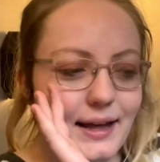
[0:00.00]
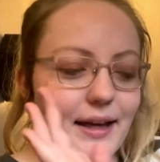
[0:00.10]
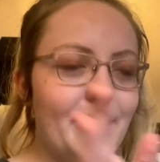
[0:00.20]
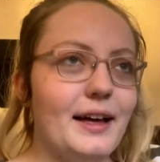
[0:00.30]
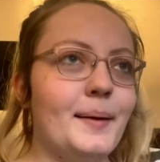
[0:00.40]

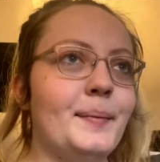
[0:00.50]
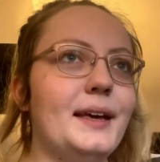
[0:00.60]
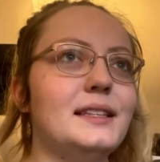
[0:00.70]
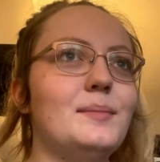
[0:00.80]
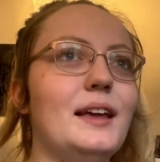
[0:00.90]

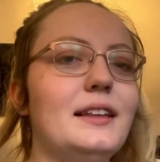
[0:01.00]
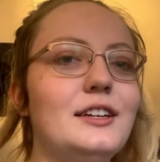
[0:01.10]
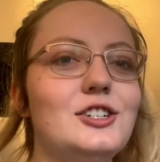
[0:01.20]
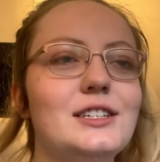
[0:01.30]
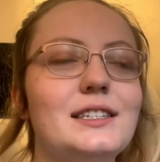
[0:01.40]
it's mainly
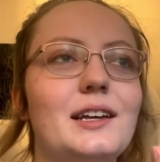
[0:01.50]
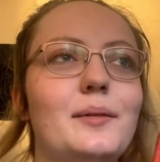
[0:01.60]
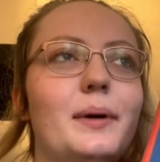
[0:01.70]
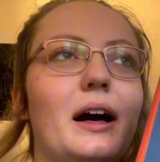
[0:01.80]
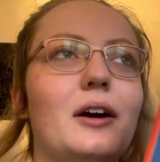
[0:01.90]
just
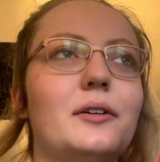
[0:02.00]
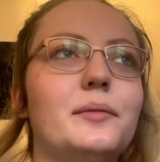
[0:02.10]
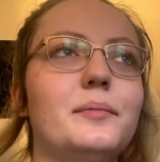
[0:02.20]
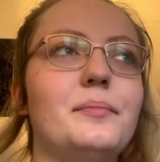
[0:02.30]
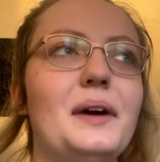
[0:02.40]
about
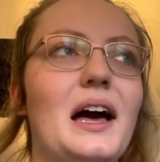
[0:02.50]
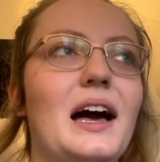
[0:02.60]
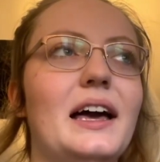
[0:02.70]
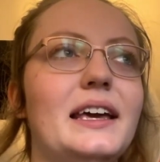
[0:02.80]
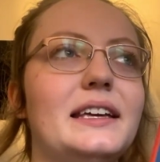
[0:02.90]

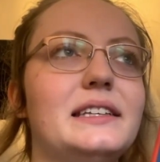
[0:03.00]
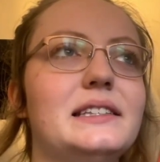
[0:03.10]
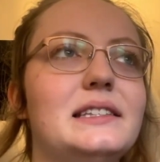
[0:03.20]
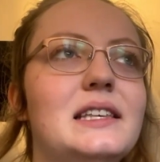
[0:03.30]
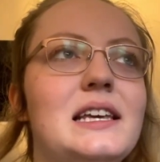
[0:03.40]

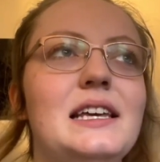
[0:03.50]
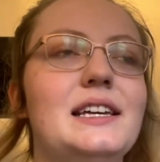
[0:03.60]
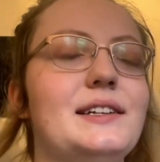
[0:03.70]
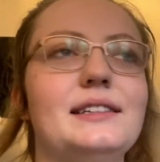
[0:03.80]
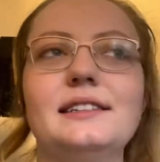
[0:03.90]
Pi's
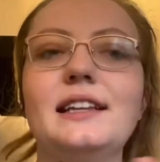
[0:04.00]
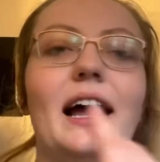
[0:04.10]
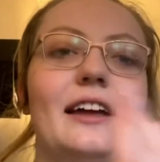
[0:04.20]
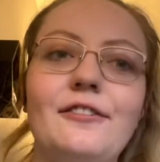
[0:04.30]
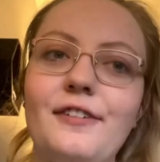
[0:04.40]

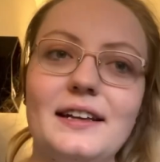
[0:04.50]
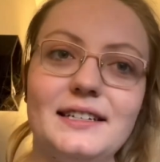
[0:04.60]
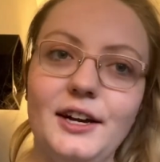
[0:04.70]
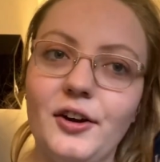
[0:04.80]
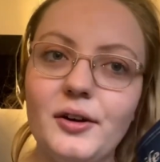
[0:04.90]
life as
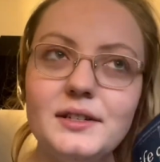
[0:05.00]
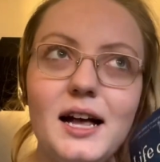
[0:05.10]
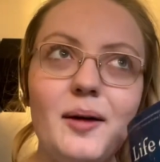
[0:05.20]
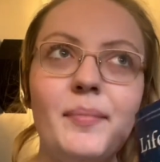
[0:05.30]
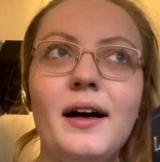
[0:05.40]
he grows
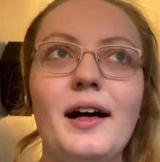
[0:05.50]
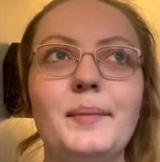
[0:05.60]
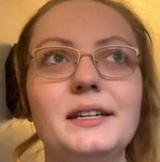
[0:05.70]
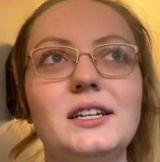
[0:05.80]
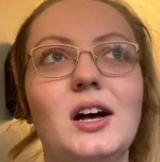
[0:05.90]
up.
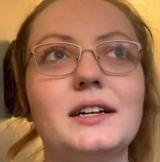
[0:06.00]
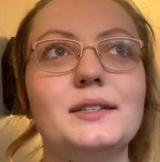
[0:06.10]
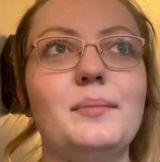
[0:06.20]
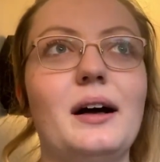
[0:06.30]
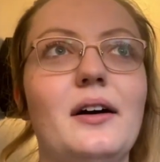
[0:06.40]
It talks
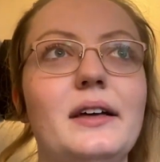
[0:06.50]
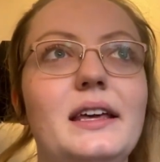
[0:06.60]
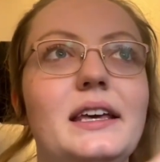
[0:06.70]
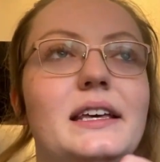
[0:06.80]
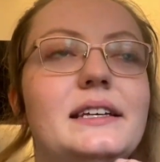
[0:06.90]
about
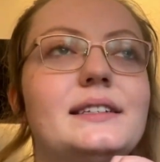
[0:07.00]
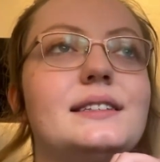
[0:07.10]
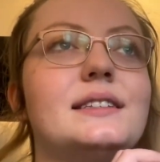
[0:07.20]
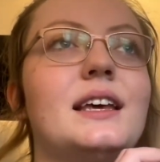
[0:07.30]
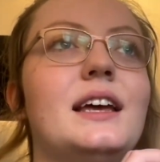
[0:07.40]

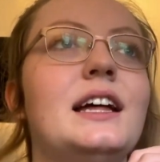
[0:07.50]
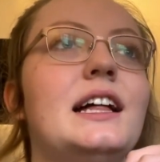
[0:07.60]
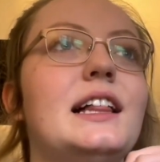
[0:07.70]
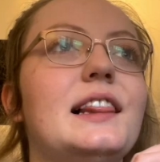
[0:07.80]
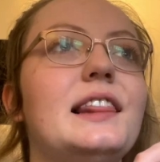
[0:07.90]
his
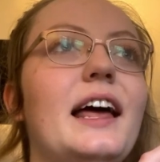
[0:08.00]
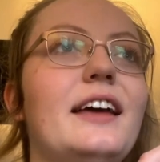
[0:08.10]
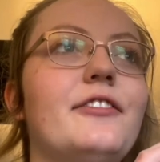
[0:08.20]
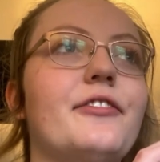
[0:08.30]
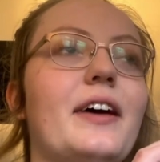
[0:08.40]

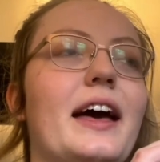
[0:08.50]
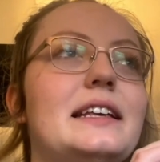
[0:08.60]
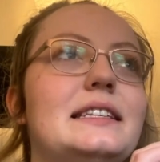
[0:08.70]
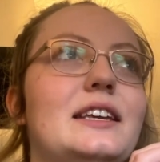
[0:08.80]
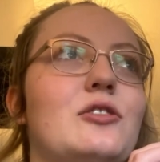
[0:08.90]
life
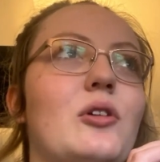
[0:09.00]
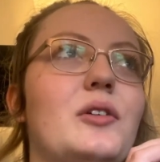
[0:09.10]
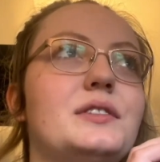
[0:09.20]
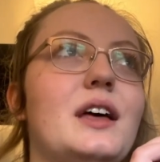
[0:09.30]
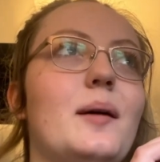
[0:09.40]
as he
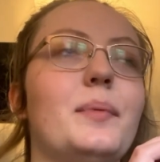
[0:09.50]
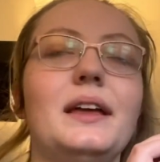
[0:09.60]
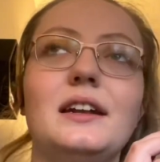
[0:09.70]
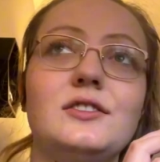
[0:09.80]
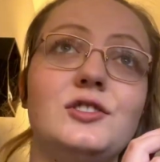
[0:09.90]
grows up
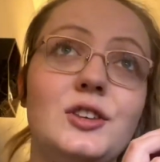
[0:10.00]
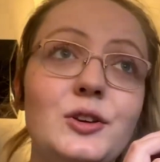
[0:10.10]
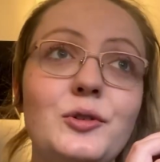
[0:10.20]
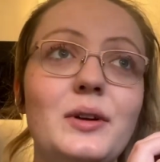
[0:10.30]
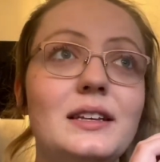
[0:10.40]
in a
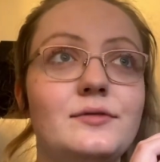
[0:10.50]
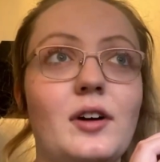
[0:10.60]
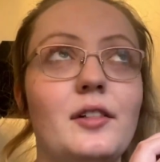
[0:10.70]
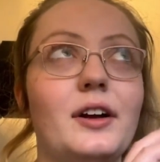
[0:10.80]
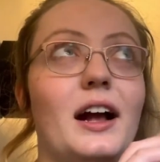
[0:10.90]
zoo. His
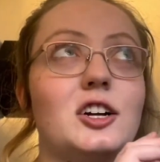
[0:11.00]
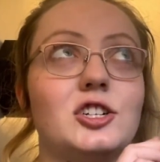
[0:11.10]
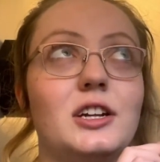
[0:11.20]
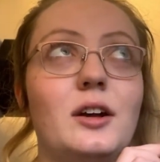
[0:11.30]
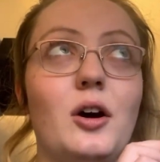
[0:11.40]
father
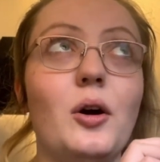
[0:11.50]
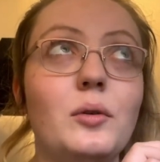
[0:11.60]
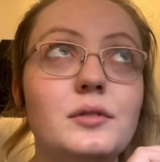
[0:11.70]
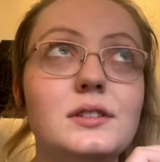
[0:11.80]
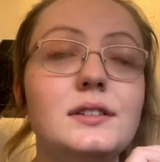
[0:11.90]
actually
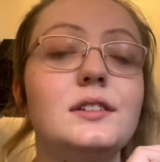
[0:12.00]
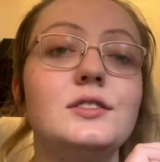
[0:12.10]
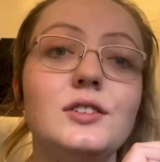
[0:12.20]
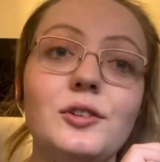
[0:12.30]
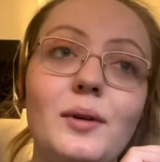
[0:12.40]
owns the
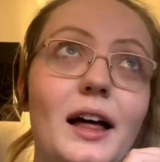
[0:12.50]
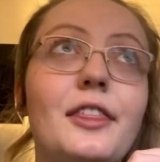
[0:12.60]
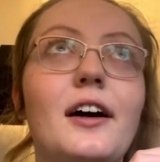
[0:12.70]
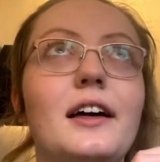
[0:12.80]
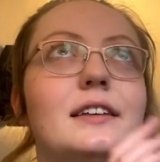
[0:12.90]
zoo. I
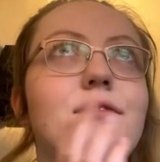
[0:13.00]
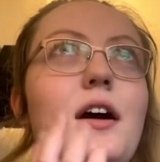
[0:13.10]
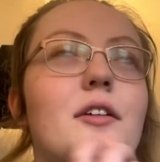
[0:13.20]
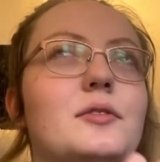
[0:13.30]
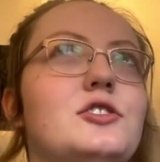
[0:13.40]
thought his
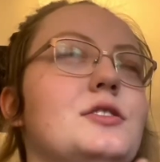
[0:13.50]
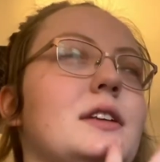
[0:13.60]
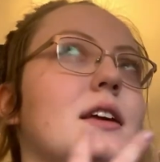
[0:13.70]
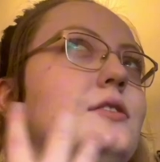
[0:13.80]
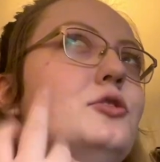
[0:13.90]
father was just
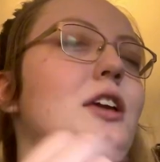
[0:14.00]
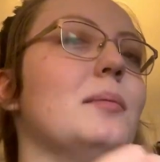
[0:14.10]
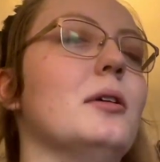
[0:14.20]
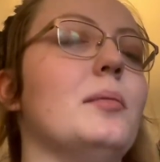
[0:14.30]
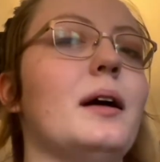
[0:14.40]
like a
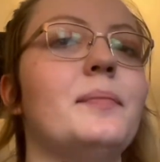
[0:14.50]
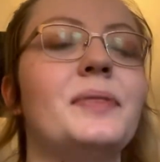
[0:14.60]
zookeeper, but